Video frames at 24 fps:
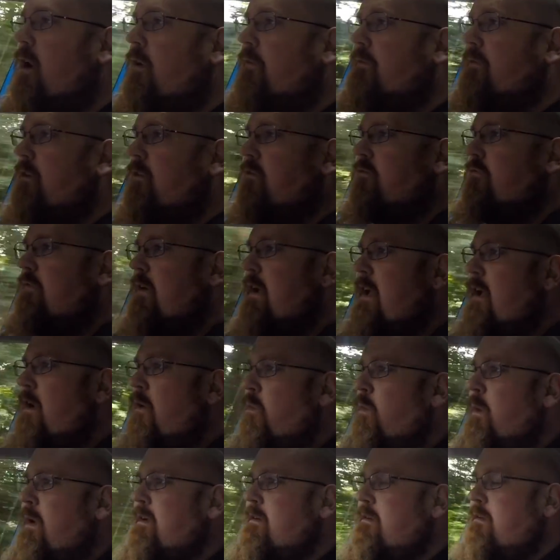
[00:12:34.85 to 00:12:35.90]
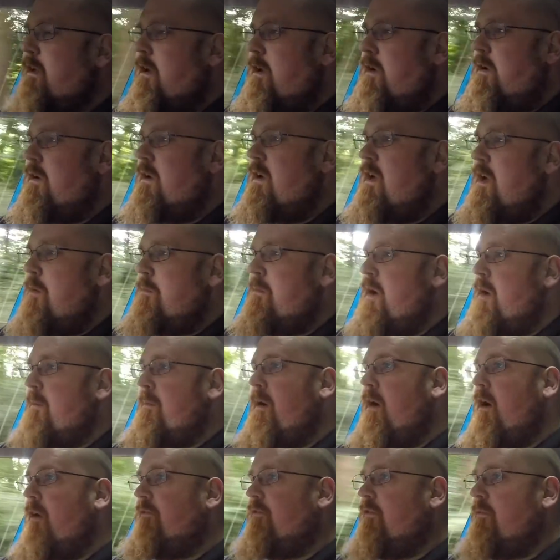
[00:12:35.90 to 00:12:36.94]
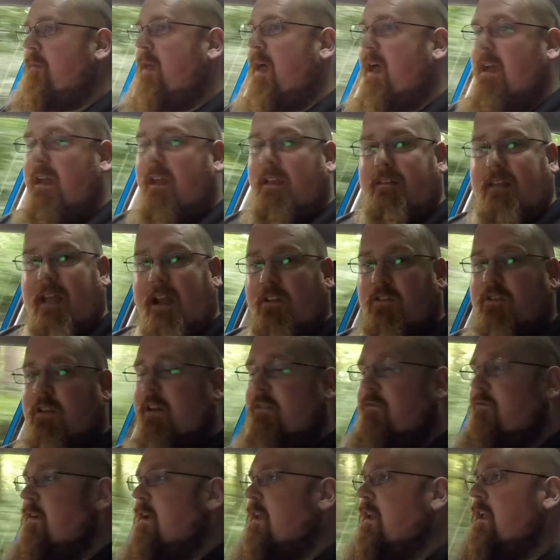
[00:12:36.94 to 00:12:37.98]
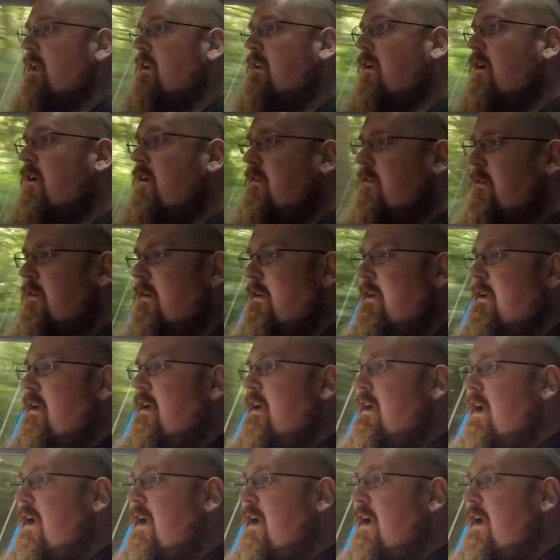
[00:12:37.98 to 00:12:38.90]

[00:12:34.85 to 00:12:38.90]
the rear window. But apart from that, it's actually really good. And